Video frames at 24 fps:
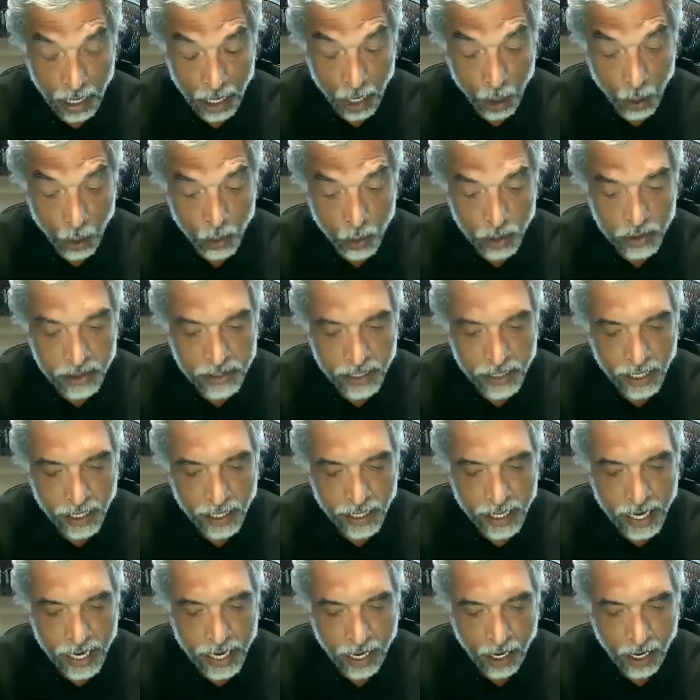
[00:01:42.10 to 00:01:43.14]
Who is
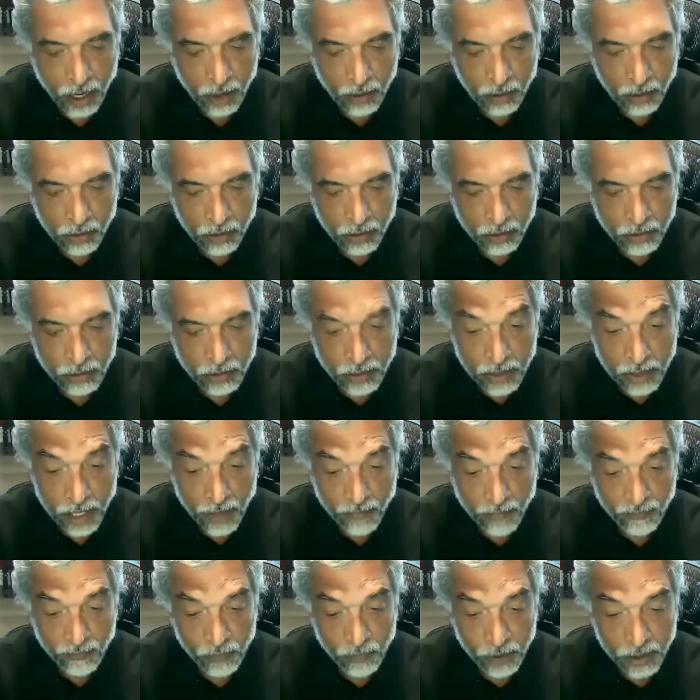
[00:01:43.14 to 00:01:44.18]
there now to
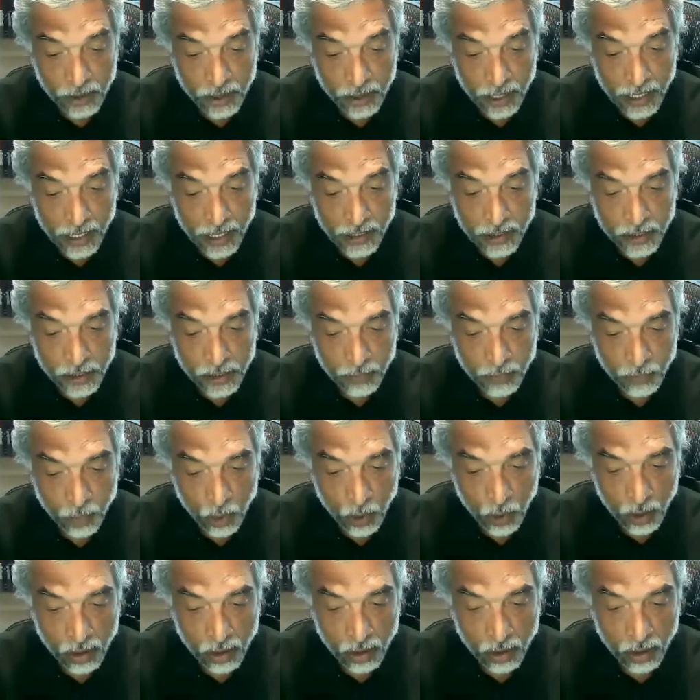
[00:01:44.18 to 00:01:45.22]
comfort and
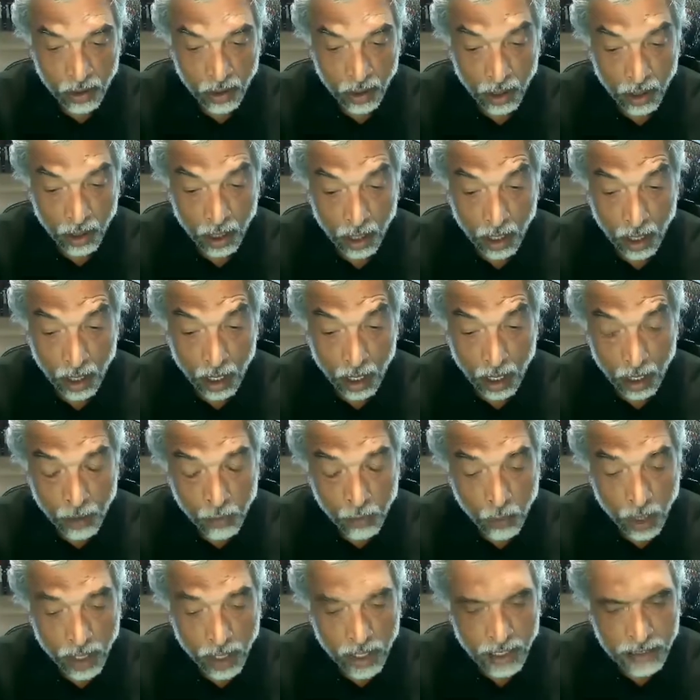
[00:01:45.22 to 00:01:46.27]
support on
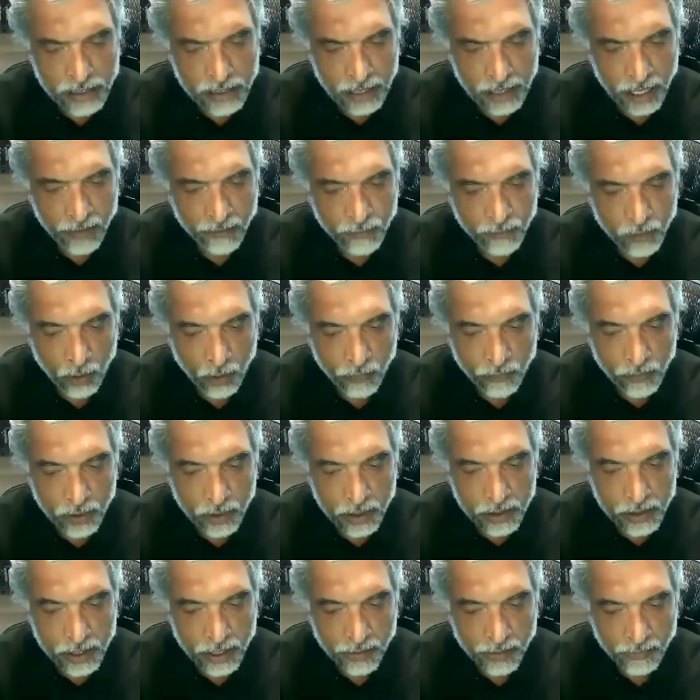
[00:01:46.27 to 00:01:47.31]
what is left of
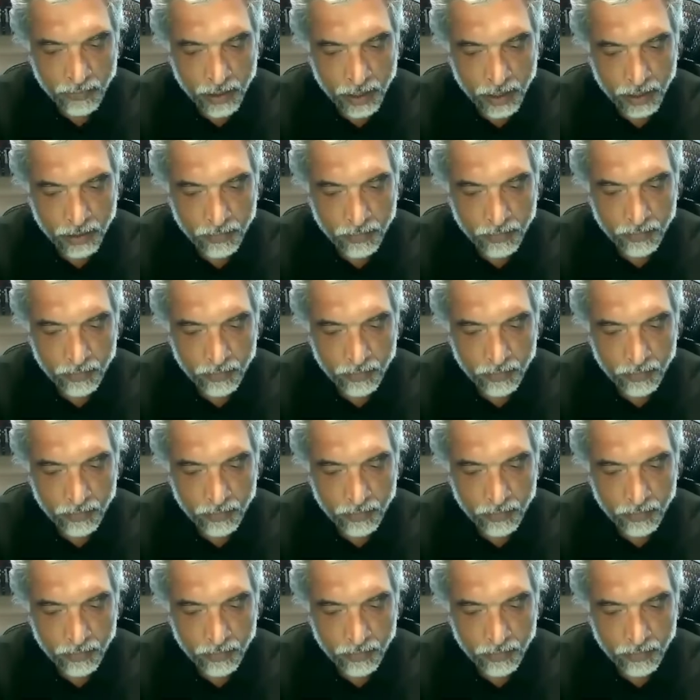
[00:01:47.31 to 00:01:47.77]
this evening?